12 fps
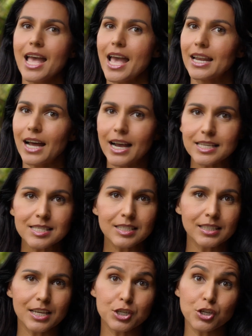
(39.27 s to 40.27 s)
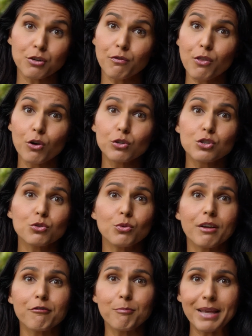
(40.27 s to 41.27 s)
and isolation of those who
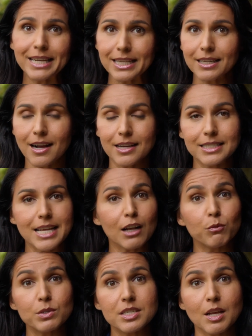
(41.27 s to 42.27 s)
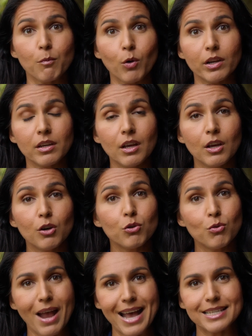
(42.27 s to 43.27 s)
have been in contact with someone
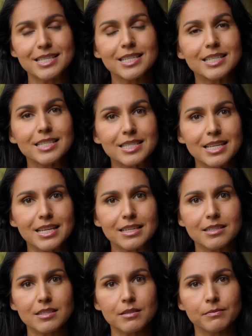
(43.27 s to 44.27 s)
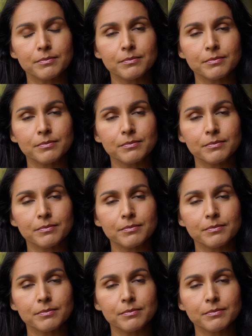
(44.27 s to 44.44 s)
who has the disease.